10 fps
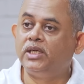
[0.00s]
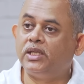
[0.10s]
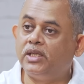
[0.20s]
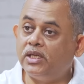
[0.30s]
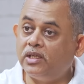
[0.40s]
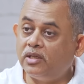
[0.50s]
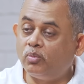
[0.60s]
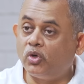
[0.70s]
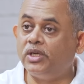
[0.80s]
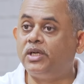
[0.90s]
then the
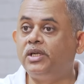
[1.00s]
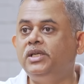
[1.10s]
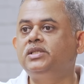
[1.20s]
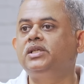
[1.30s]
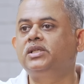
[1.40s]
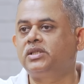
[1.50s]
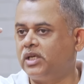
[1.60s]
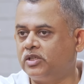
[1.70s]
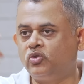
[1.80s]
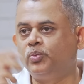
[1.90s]
monetary easing
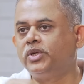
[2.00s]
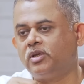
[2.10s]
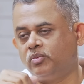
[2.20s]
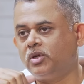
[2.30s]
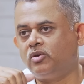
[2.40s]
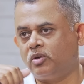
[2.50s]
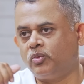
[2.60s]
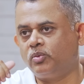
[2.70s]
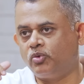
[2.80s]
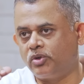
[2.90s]
starts to become a lot
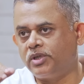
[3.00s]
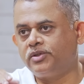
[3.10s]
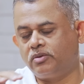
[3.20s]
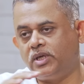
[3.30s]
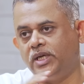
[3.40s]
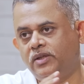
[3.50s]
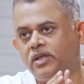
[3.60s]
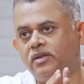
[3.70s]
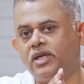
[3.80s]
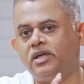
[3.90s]
more potent. So I
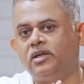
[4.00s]
think that